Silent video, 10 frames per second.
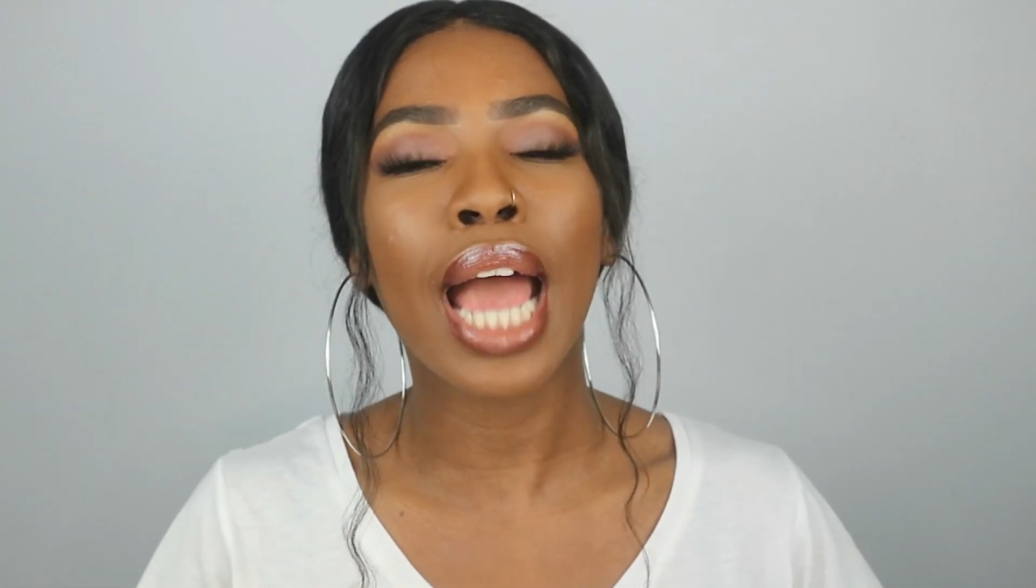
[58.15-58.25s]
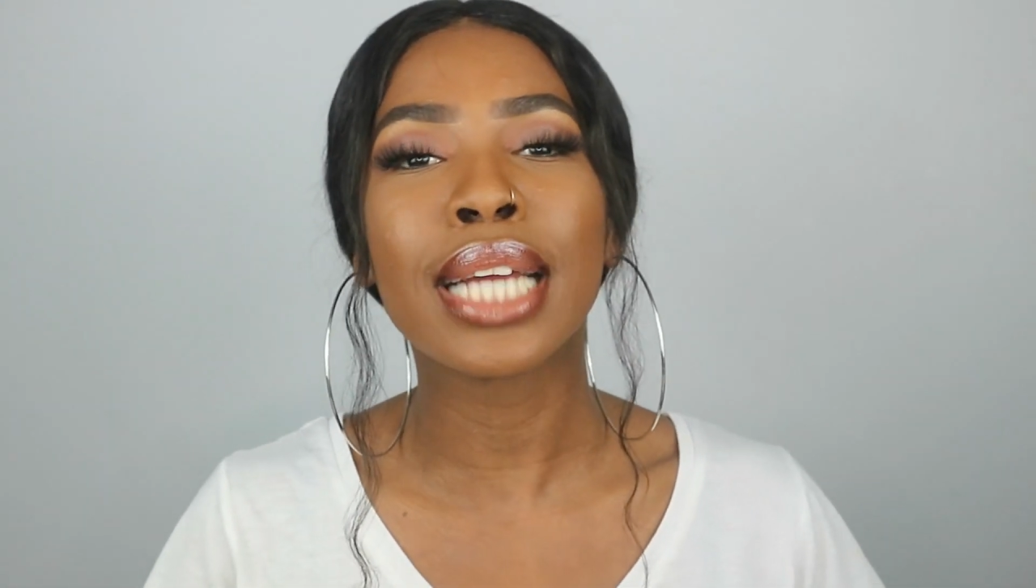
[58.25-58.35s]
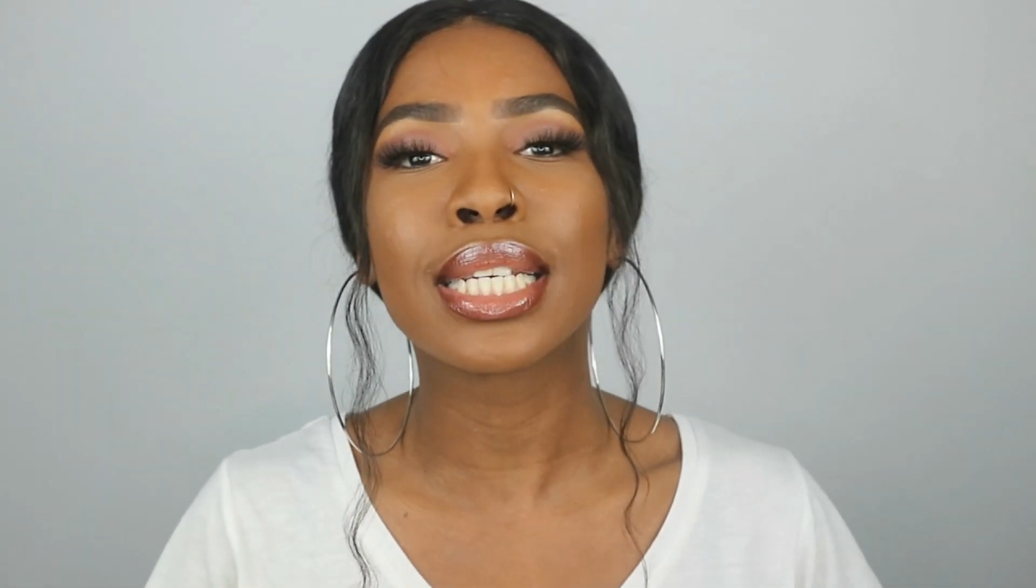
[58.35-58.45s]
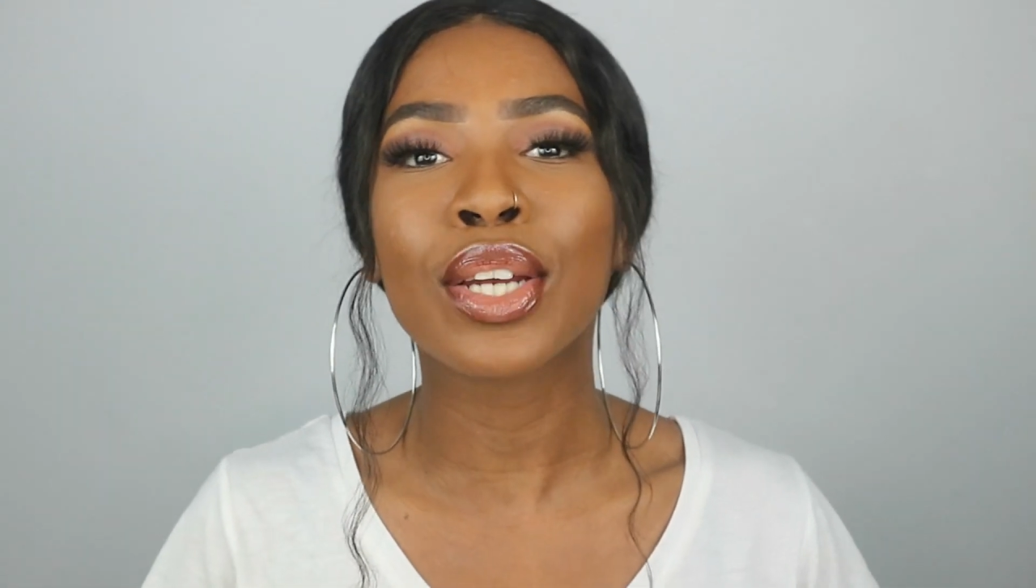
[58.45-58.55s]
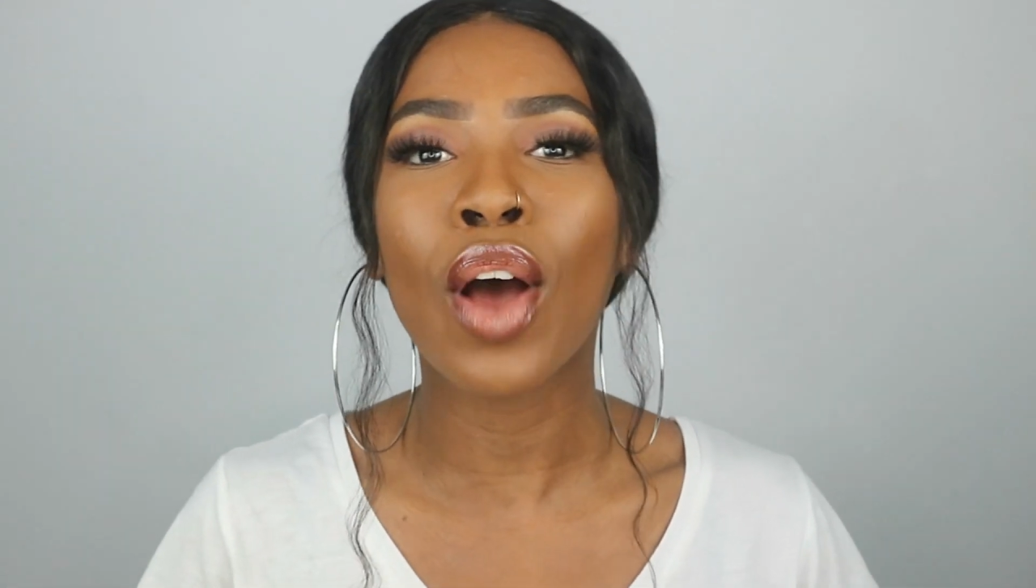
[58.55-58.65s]

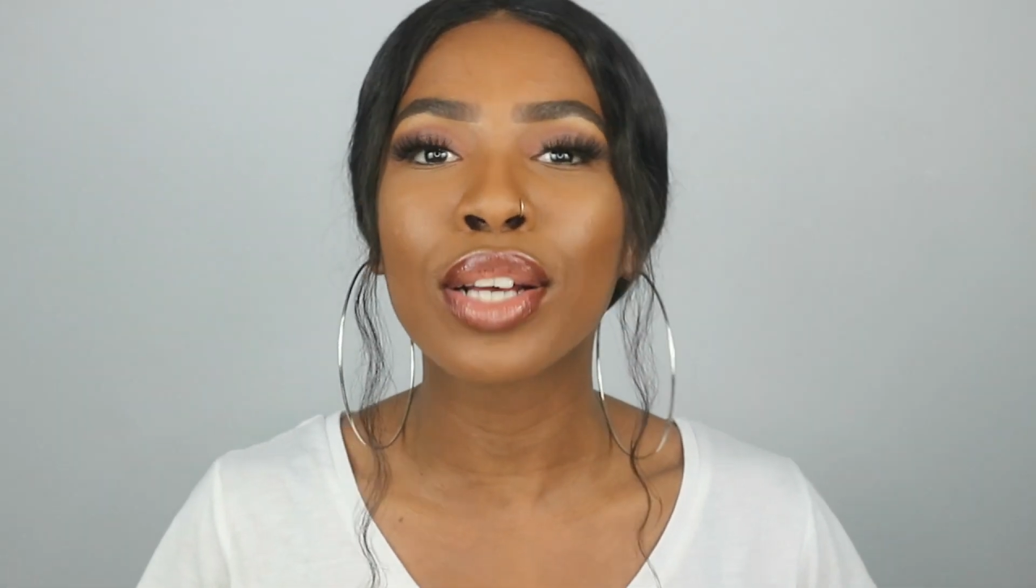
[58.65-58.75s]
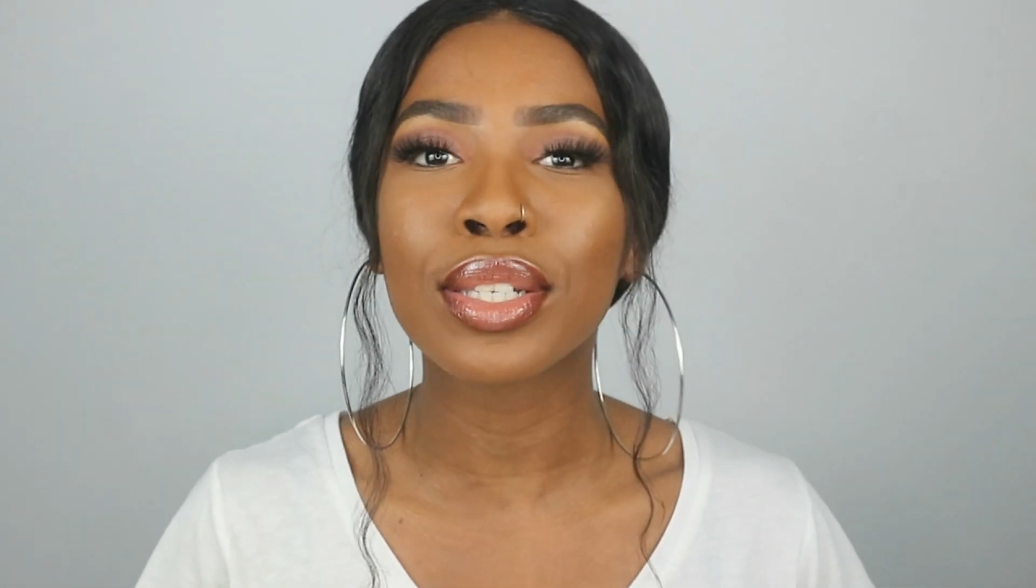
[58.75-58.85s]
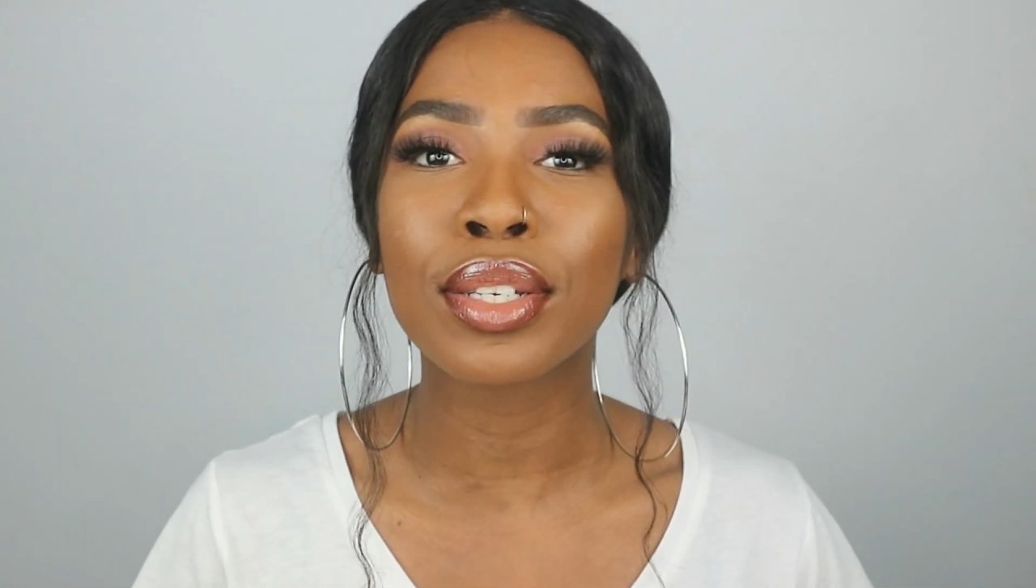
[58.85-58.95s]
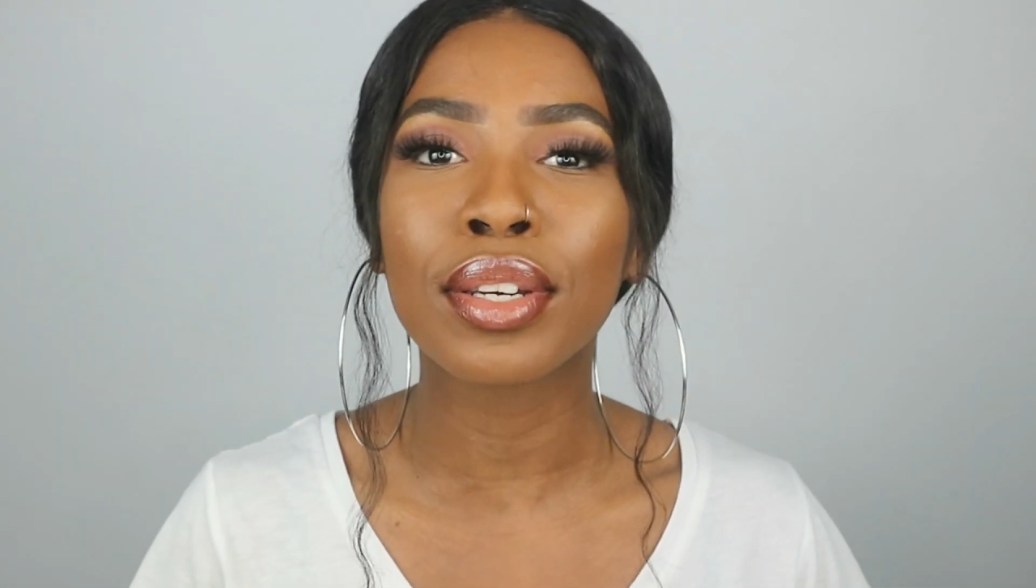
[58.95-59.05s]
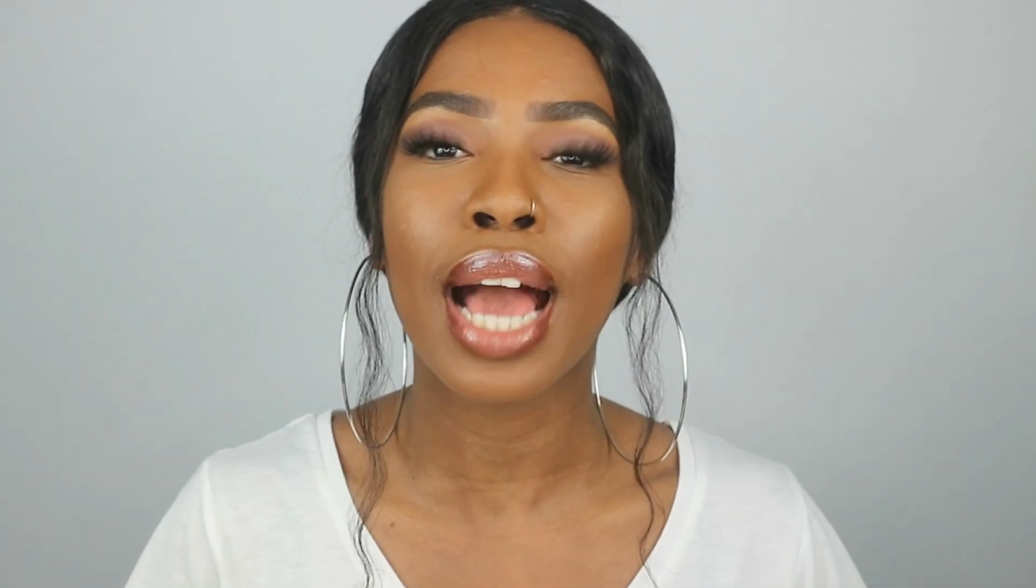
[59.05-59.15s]
I did ask you